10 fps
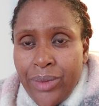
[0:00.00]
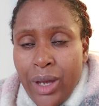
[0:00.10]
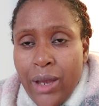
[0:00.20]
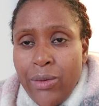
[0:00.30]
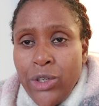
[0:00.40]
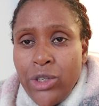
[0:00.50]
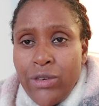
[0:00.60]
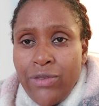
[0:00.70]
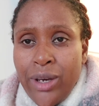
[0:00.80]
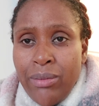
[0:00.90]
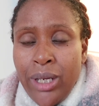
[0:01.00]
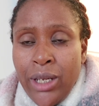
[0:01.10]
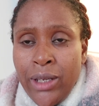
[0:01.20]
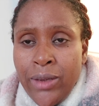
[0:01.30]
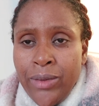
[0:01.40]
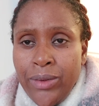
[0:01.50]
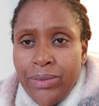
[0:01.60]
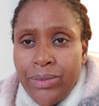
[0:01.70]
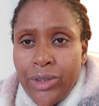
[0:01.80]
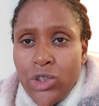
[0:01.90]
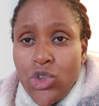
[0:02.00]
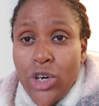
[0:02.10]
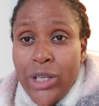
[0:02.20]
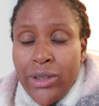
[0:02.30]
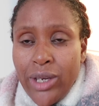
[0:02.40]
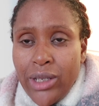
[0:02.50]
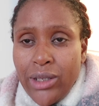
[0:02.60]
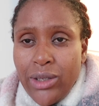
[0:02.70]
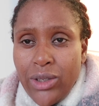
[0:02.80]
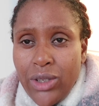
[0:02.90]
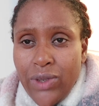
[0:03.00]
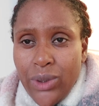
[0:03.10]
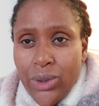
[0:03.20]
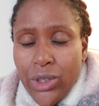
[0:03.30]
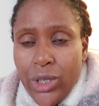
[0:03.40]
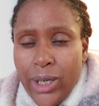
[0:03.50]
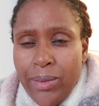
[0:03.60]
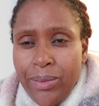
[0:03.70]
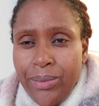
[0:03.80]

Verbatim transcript: I wish the family strength at this difficult time.